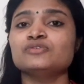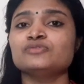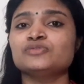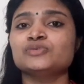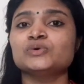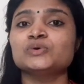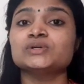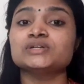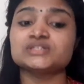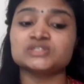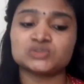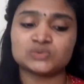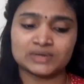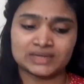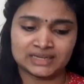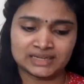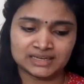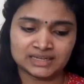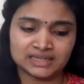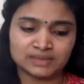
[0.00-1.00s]
for
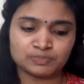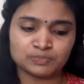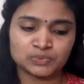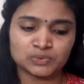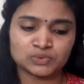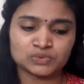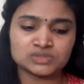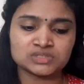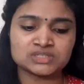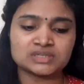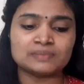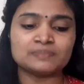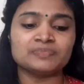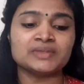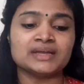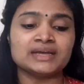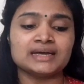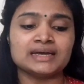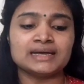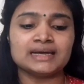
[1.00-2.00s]
trainee post
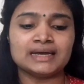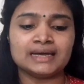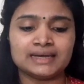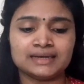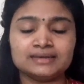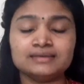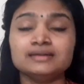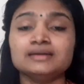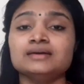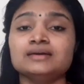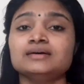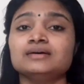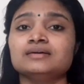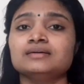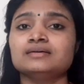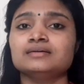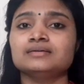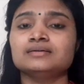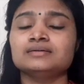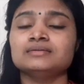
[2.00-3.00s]
and
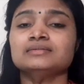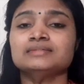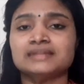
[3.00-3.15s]
uh,